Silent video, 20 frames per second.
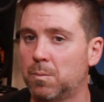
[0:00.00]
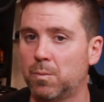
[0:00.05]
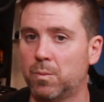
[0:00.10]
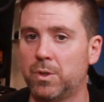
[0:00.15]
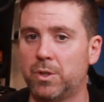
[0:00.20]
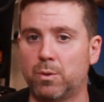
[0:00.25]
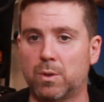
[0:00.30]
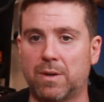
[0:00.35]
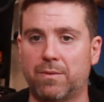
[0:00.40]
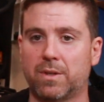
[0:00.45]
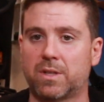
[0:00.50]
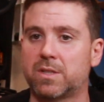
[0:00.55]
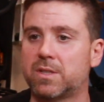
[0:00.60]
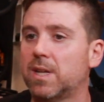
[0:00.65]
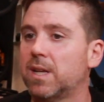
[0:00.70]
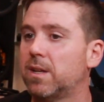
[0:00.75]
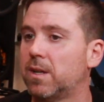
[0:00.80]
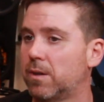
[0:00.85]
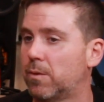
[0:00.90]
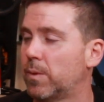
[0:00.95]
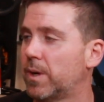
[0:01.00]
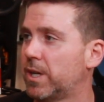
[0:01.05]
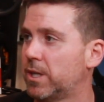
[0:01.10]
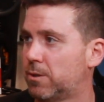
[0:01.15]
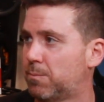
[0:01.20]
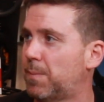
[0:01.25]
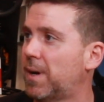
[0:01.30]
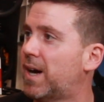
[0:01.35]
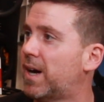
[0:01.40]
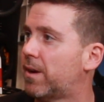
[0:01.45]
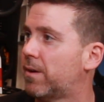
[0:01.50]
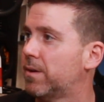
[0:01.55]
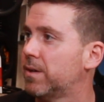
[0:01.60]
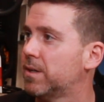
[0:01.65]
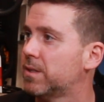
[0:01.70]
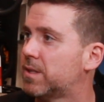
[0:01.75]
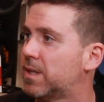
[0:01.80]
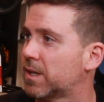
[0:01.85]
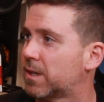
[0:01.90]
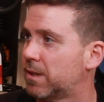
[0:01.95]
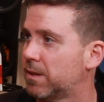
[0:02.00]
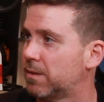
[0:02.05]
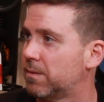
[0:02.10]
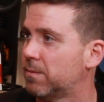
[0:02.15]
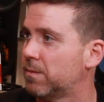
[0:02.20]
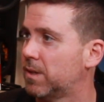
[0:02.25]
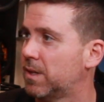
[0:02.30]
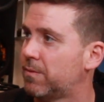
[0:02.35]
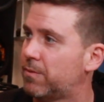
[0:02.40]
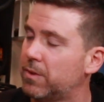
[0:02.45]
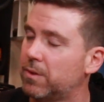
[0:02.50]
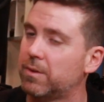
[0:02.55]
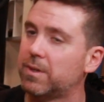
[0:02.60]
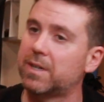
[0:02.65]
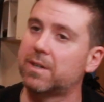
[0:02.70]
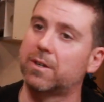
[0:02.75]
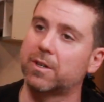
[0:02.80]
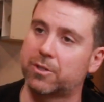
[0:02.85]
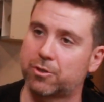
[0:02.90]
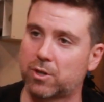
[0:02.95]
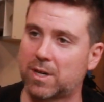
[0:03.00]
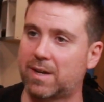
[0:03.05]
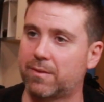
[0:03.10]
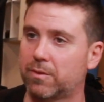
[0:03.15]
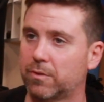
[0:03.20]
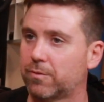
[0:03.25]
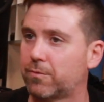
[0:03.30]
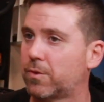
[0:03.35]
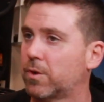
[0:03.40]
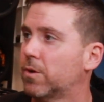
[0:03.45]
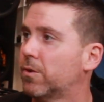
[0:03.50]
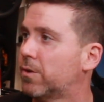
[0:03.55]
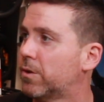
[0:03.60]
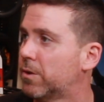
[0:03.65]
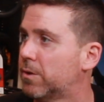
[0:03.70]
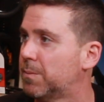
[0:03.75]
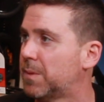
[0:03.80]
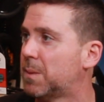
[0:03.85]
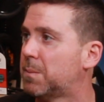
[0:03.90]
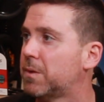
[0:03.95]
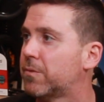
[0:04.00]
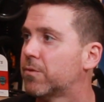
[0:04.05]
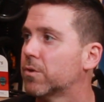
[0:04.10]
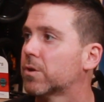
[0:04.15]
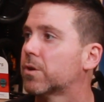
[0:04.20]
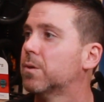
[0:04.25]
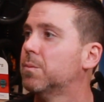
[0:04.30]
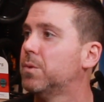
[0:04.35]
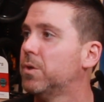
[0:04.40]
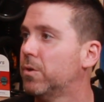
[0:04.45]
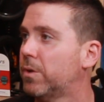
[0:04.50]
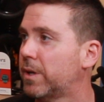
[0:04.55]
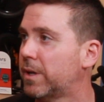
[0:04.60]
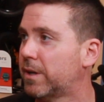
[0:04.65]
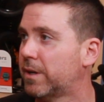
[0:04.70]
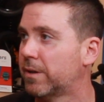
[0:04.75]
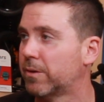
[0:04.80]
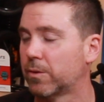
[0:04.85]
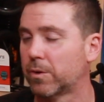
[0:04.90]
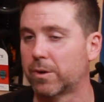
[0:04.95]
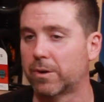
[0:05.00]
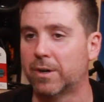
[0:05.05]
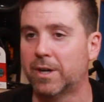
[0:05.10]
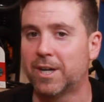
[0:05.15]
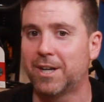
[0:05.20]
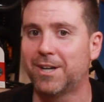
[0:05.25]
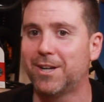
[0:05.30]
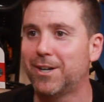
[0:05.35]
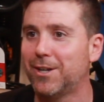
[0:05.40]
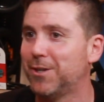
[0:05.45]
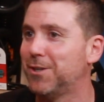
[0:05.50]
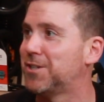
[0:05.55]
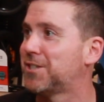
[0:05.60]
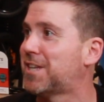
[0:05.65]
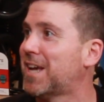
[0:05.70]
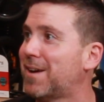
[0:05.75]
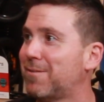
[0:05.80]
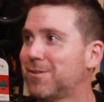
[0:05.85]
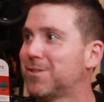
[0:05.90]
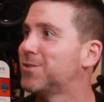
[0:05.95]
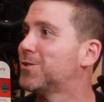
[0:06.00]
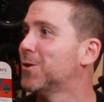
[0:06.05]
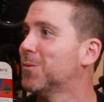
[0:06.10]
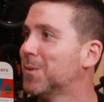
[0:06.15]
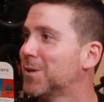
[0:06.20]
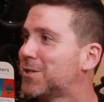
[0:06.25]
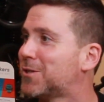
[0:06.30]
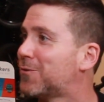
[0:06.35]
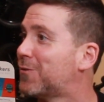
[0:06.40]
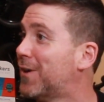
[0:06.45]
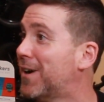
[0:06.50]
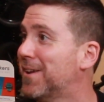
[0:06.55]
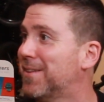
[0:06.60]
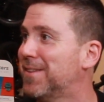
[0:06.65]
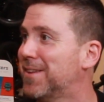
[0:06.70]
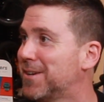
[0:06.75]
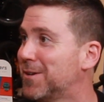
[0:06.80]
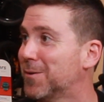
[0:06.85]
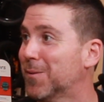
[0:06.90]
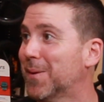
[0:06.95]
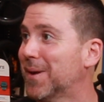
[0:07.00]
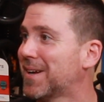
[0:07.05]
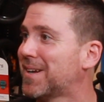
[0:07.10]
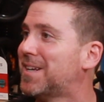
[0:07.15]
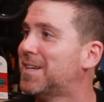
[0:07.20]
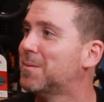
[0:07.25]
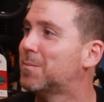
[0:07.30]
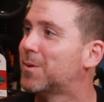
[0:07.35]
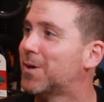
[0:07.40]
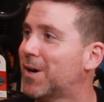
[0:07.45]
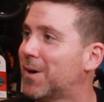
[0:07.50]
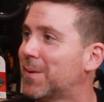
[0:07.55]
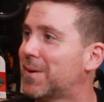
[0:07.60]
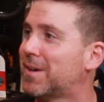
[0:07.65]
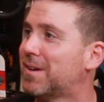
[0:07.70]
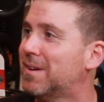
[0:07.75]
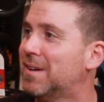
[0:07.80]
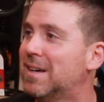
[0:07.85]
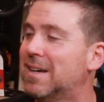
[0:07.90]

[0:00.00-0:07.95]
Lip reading: We do have extended range batteries that can, if you need to travel further, maybe for commuting, or you're just having so much fun that you want to keep going,